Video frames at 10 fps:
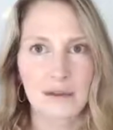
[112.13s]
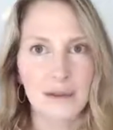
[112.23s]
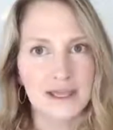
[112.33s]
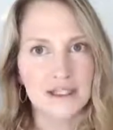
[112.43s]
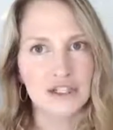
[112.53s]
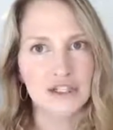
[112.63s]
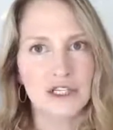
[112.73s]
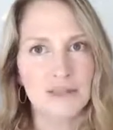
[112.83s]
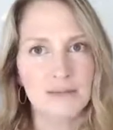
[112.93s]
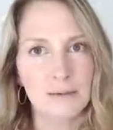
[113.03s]
like to
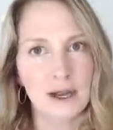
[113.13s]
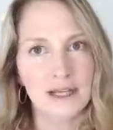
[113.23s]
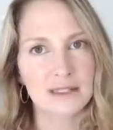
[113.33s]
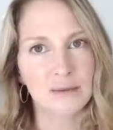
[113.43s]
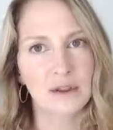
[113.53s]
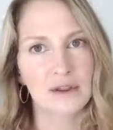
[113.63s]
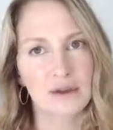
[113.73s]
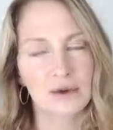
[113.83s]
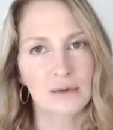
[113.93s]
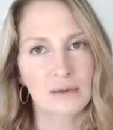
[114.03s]
just be present with
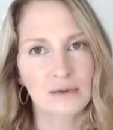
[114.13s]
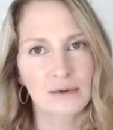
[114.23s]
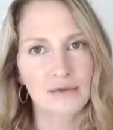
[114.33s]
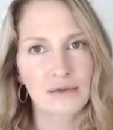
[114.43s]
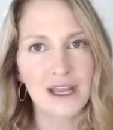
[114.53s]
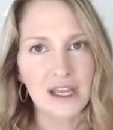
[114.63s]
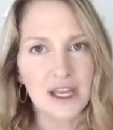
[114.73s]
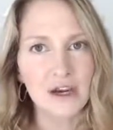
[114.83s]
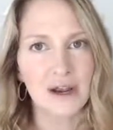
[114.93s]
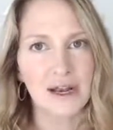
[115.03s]
you right
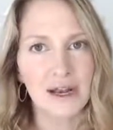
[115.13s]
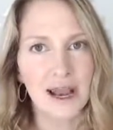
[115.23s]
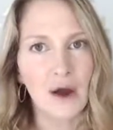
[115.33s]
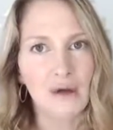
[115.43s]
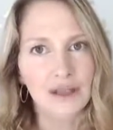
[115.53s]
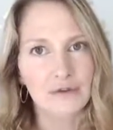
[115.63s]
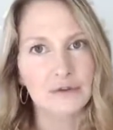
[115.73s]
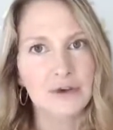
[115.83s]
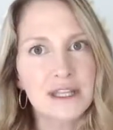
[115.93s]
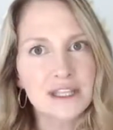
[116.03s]
here, right now, and like
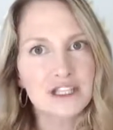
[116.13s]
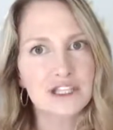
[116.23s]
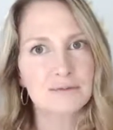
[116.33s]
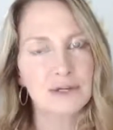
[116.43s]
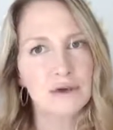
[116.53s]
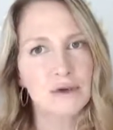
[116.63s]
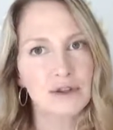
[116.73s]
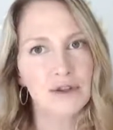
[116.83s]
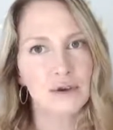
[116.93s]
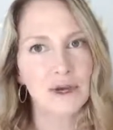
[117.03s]
really just be with
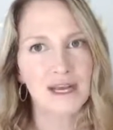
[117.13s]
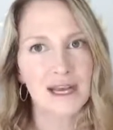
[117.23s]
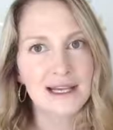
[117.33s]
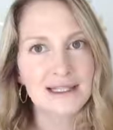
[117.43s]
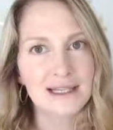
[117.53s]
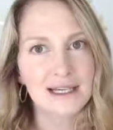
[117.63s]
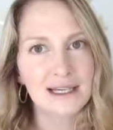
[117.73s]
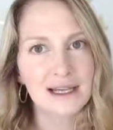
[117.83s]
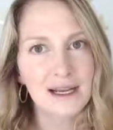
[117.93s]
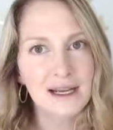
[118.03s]
you, connected.
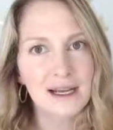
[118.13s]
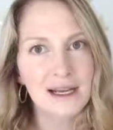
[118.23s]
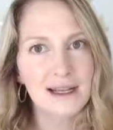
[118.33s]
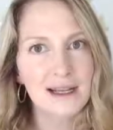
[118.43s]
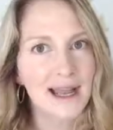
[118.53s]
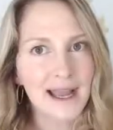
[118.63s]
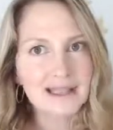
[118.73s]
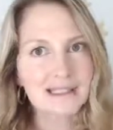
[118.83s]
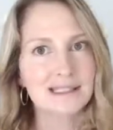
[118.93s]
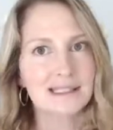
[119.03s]
Like I
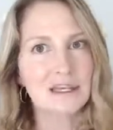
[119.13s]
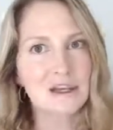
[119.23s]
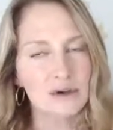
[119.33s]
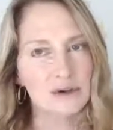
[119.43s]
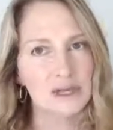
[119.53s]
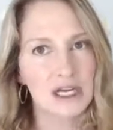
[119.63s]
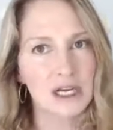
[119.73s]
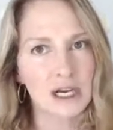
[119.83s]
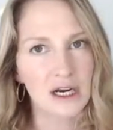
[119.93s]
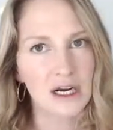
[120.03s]
can see you
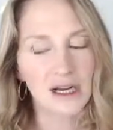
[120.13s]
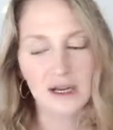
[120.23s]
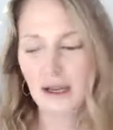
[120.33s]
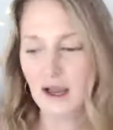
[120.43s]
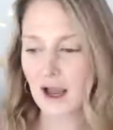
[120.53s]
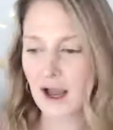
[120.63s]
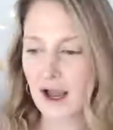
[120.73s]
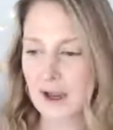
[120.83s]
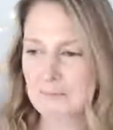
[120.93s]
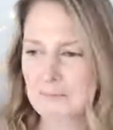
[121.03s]
here.
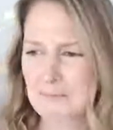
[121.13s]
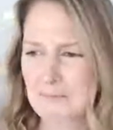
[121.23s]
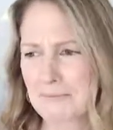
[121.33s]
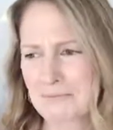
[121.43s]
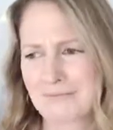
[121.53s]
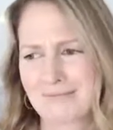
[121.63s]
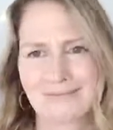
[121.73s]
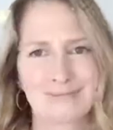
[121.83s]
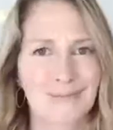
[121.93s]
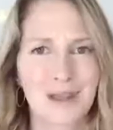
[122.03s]
Um,
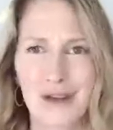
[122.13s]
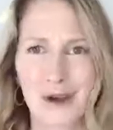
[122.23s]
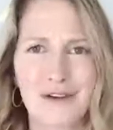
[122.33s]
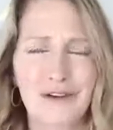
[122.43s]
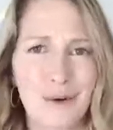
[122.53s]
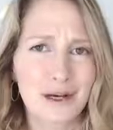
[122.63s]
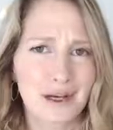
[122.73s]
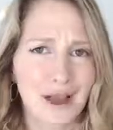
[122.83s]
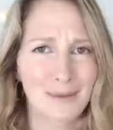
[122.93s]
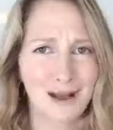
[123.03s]
if I
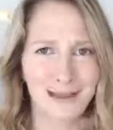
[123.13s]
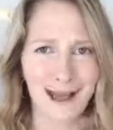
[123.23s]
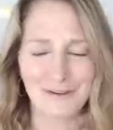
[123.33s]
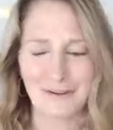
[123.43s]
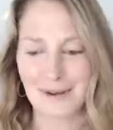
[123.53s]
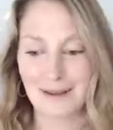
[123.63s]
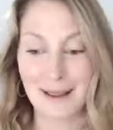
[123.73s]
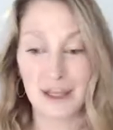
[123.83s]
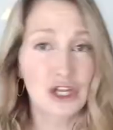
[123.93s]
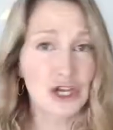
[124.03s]
come on live and be
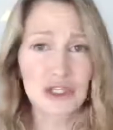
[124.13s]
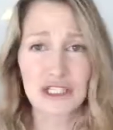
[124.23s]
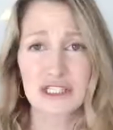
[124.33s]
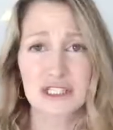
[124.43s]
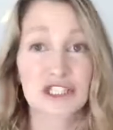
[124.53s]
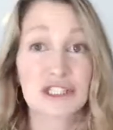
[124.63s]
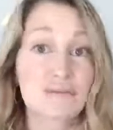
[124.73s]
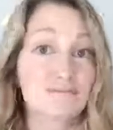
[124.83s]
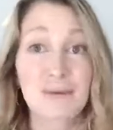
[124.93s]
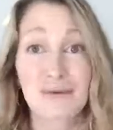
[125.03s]
like, just
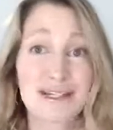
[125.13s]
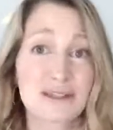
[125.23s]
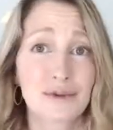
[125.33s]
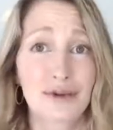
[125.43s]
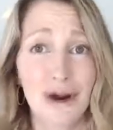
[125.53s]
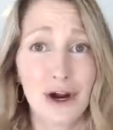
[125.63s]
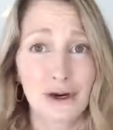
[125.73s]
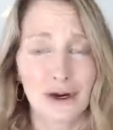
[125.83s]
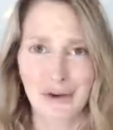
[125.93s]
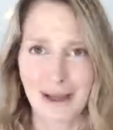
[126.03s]
be present with your
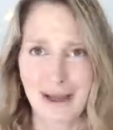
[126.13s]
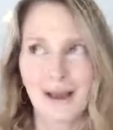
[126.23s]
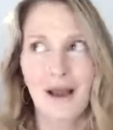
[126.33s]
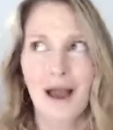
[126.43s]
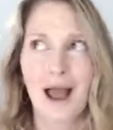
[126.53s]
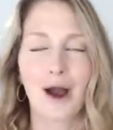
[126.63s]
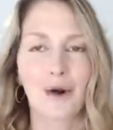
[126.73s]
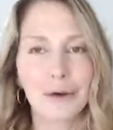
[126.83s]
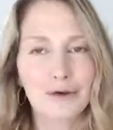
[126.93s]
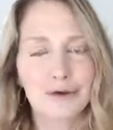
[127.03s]
partner, right? How
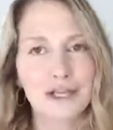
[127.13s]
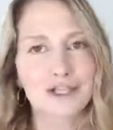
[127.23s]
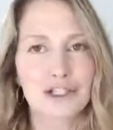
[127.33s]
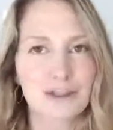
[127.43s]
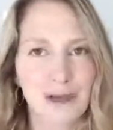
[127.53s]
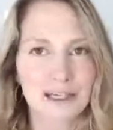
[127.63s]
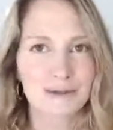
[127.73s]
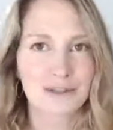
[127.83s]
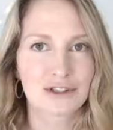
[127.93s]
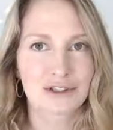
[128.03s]
many relationship
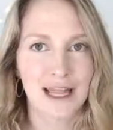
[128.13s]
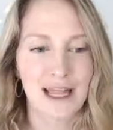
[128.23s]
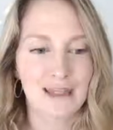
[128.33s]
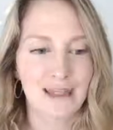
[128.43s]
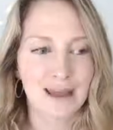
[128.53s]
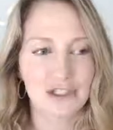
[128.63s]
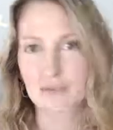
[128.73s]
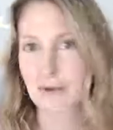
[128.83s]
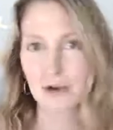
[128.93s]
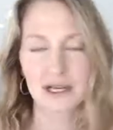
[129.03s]
experts are saying that? Just
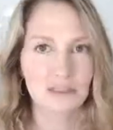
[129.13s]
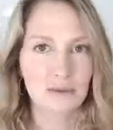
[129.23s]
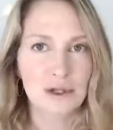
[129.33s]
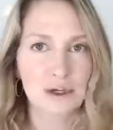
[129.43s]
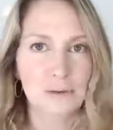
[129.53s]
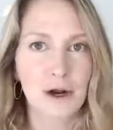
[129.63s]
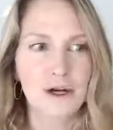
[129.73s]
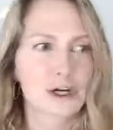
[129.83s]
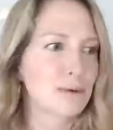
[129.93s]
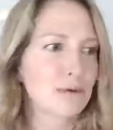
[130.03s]
be present with your
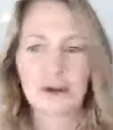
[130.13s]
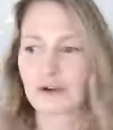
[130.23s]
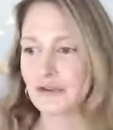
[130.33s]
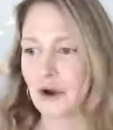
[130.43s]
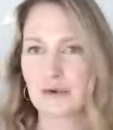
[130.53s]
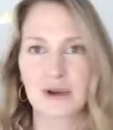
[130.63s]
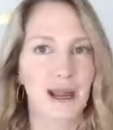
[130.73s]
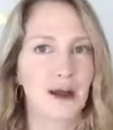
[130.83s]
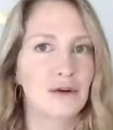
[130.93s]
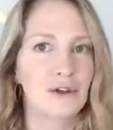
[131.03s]
partner, put your phone
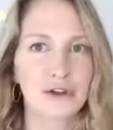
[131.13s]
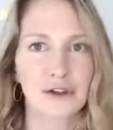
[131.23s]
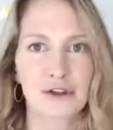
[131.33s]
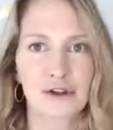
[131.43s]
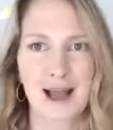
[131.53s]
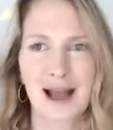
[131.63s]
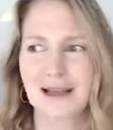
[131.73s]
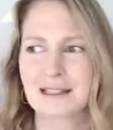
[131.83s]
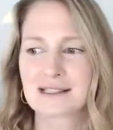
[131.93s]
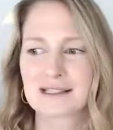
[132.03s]
down, look in their
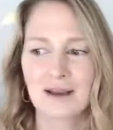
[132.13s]
eyes,